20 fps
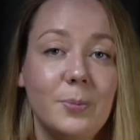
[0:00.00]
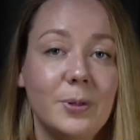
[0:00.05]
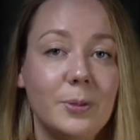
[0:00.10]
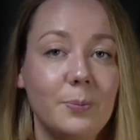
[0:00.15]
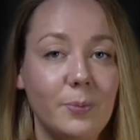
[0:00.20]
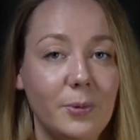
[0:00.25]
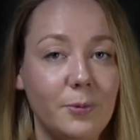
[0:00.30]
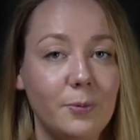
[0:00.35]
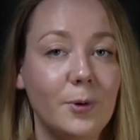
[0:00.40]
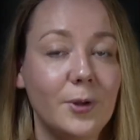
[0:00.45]

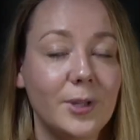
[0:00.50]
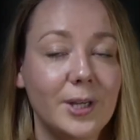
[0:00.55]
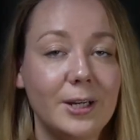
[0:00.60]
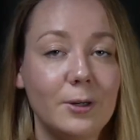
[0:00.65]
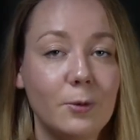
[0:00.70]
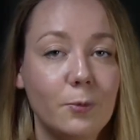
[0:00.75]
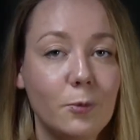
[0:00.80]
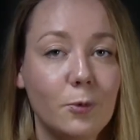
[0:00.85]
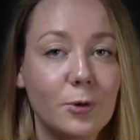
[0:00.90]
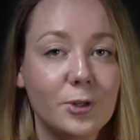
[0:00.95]
But before
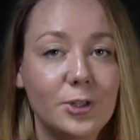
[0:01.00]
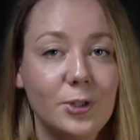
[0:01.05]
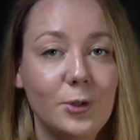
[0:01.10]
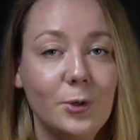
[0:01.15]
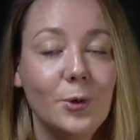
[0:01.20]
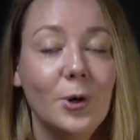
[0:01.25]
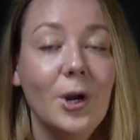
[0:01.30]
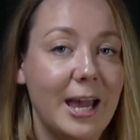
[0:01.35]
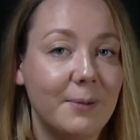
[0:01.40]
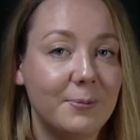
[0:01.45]
that, of course,
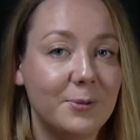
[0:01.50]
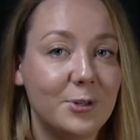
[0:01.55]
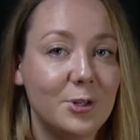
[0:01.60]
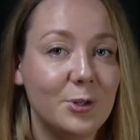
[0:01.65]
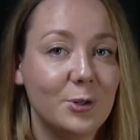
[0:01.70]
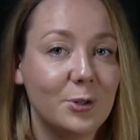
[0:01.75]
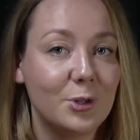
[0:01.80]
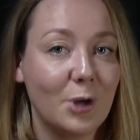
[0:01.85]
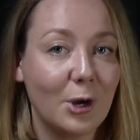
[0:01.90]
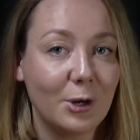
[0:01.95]
you have
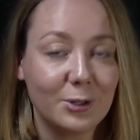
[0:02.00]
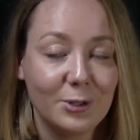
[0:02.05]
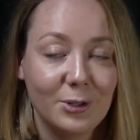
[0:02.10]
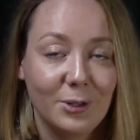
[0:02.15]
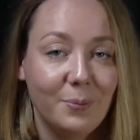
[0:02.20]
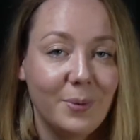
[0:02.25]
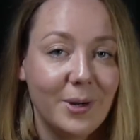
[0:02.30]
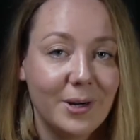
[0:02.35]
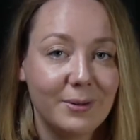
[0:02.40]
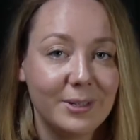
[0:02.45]
to talk to
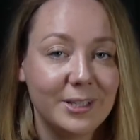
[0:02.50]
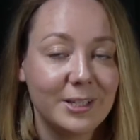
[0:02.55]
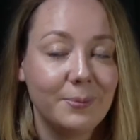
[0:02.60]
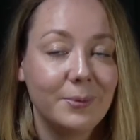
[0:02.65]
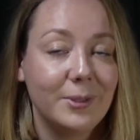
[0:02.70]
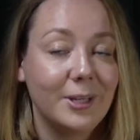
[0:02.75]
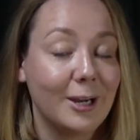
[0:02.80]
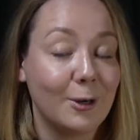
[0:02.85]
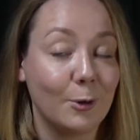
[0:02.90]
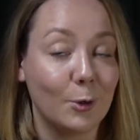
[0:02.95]
the parents
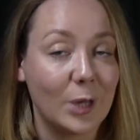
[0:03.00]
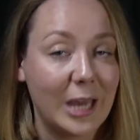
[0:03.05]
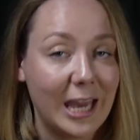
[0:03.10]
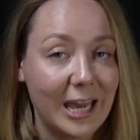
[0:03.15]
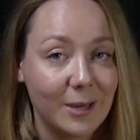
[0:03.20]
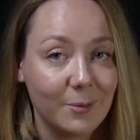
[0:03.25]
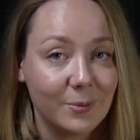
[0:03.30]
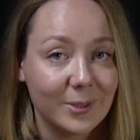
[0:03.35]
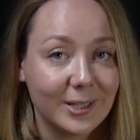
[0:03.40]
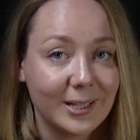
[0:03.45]
if they are
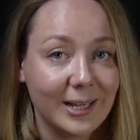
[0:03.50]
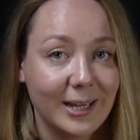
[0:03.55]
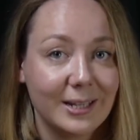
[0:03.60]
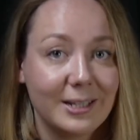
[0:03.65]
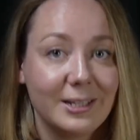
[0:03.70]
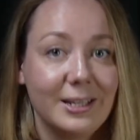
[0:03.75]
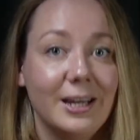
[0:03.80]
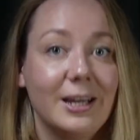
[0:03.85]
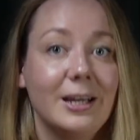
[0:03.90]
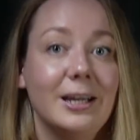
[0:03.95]
okay with
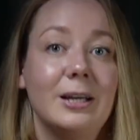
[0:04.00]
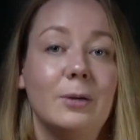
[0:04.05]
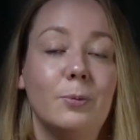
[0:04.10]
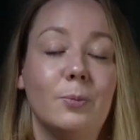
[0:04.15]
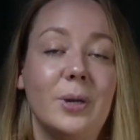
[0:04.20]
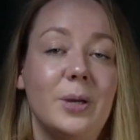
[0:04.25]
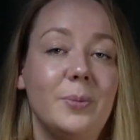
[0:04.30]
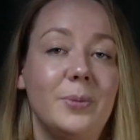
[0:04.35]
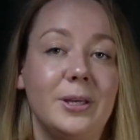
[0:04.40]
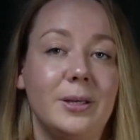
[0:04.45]
that.
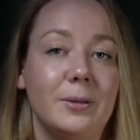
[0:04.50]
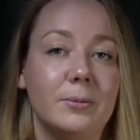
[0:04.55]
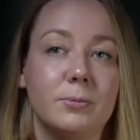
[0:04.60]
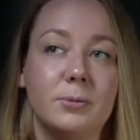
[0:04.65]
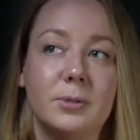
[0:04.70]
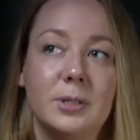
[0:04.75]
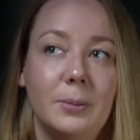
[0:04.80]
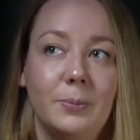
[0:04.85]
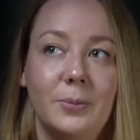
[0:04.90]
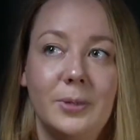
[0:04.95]
And maybe
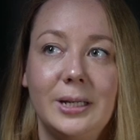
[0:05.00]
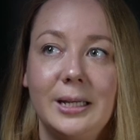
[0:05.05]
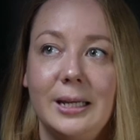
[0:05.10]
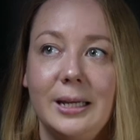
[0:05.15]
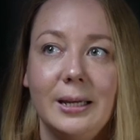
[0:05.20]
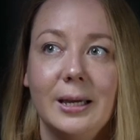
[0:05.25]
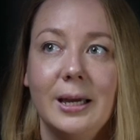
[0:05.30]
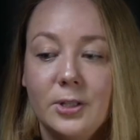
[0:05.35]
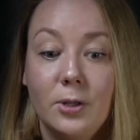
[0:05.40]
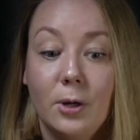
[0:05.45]

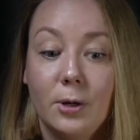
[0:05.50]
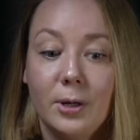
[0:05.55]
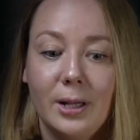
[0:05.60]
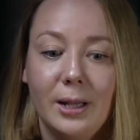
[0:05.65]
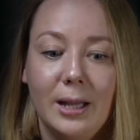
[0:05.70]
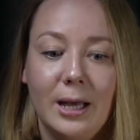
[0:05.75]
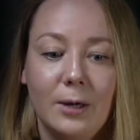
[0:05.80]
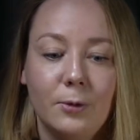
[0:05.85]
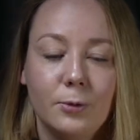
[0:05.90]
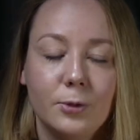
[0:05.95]
somebody is not
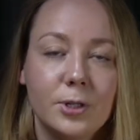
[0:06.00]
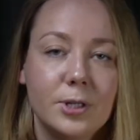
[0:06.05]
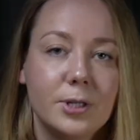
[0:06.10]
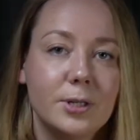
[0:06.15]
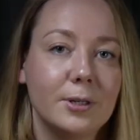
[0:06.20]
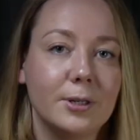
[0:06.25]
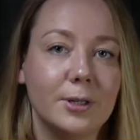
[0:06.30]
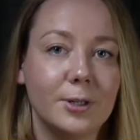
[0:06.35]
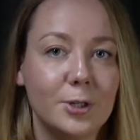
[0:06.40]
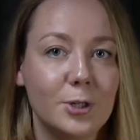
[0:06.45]
allowed
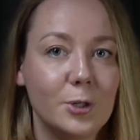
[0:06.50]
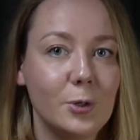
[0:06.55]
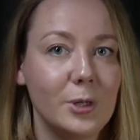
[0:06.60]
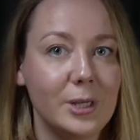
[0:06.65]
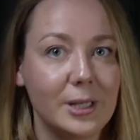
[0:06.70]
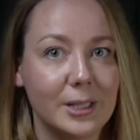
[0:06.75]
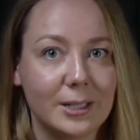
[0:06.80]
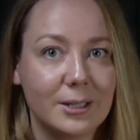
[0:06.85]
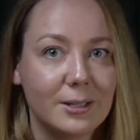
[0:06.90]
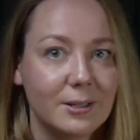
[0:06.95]
to
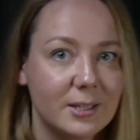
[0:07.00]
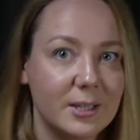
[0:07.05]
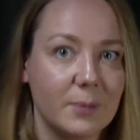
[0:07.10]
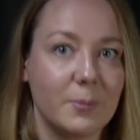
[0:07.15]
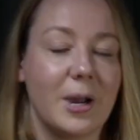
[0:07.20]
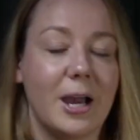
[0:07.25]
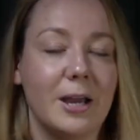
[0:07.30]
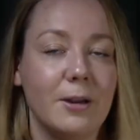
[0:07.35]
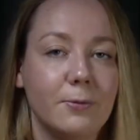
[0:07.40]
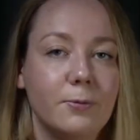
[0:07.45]
eat
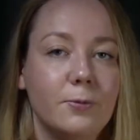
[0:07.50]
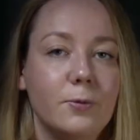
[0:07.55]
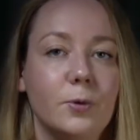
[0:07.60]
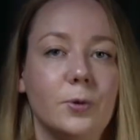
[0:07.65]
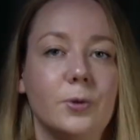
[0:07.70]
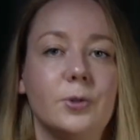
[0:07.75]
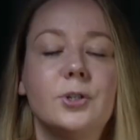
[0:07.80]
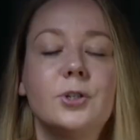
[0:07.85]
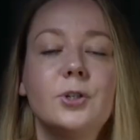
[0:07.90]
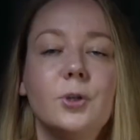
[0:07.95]
some kind of
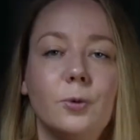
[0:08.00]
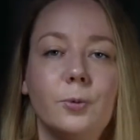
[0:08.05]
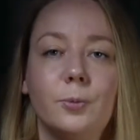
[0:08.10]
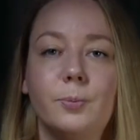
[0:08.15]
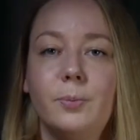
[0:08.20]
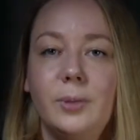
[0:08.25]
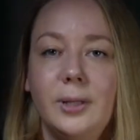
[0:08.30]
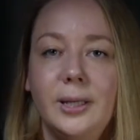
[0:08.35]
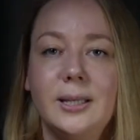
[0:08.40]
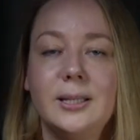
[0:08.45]
food. So
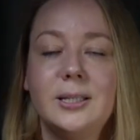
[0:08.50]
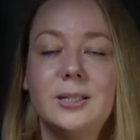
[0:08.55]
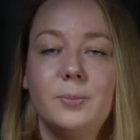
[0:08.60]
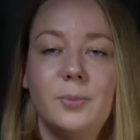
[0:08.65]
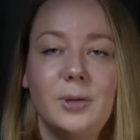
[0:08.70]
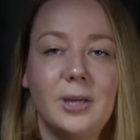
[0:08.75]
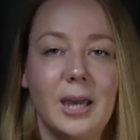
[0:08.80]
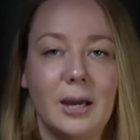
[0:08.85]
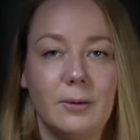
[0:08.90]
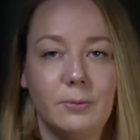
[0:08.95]
please
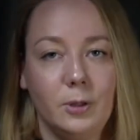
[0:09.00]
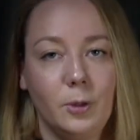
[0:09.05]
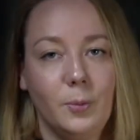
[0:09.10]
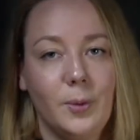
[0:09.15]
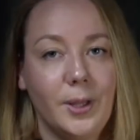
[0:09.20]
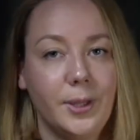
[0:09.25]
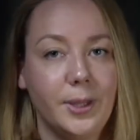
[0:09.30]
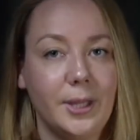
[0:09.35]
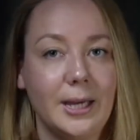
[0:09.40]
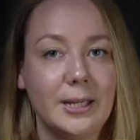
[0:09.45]
be careful
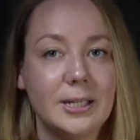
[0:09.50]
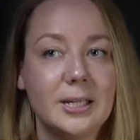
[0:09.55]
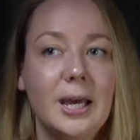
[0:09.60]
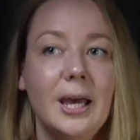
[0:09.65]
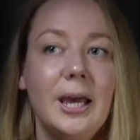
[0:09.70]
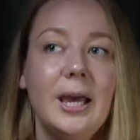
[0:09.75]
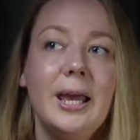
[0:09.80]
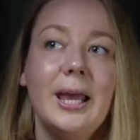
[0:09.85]
about that.